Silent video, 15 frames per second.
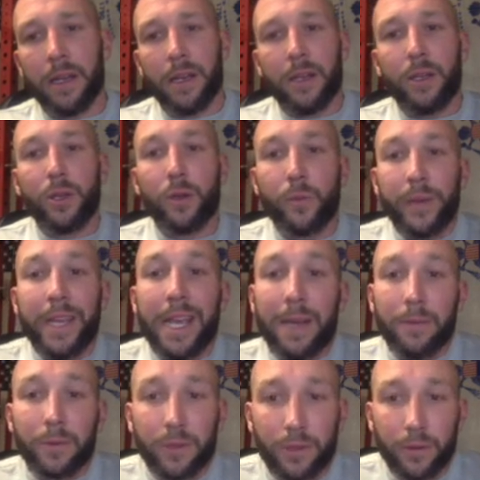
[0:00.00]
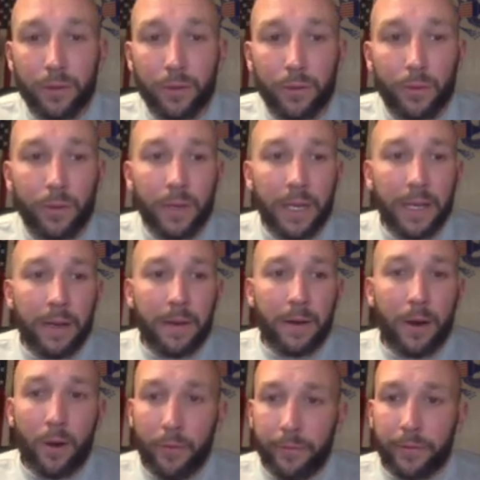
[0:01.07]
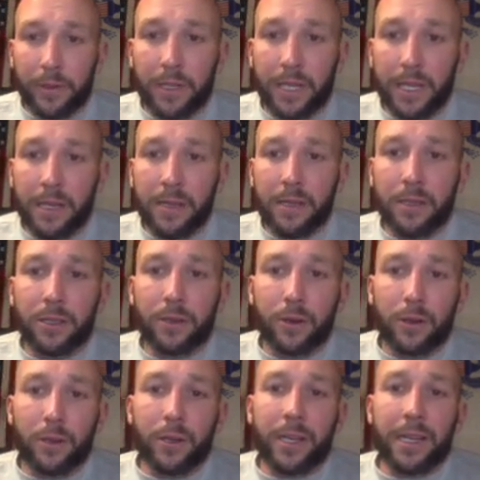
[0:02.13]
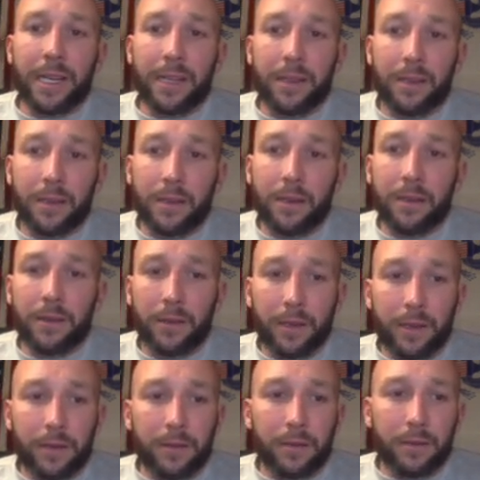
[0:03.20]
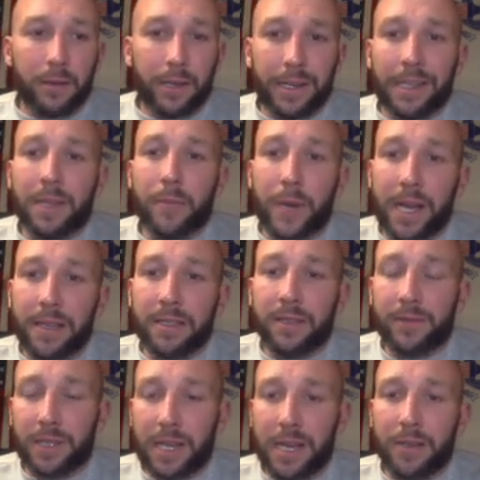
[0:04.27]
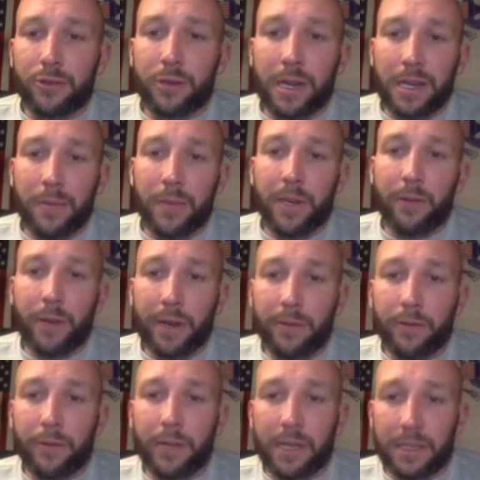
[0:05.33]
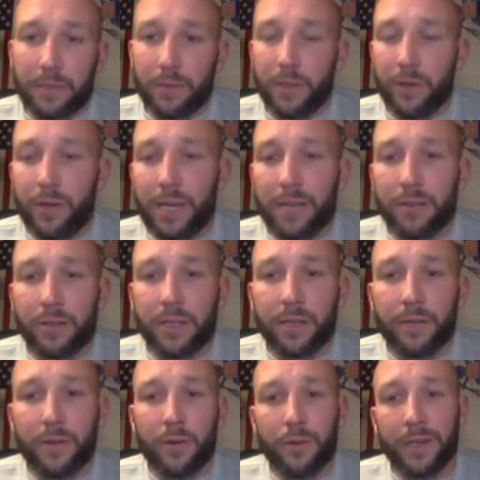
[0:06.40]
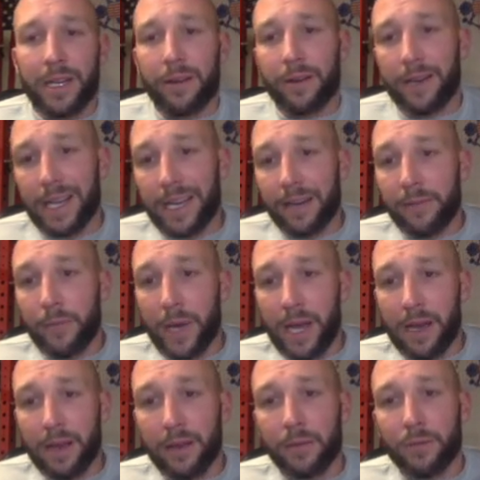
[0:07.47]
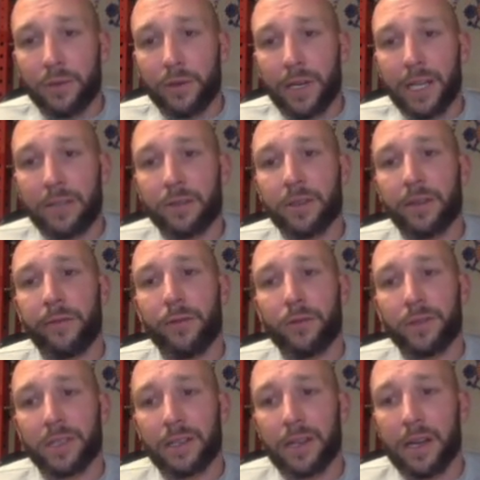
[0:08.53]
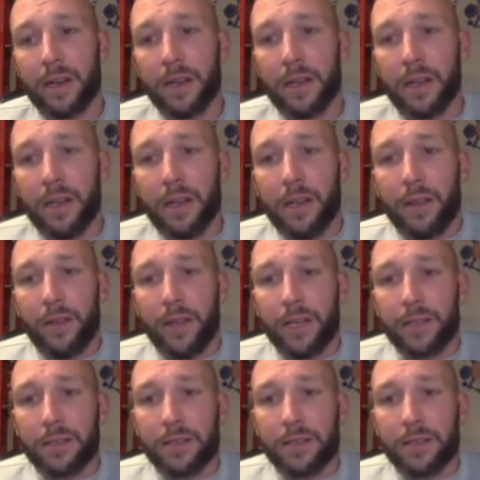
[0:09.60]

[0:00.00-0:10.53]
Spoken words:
you'll be able to hopefully start looking at the positive side and trying to be grateful things. And when you catch yourself going down a negative path, when you catch yourself focusing on things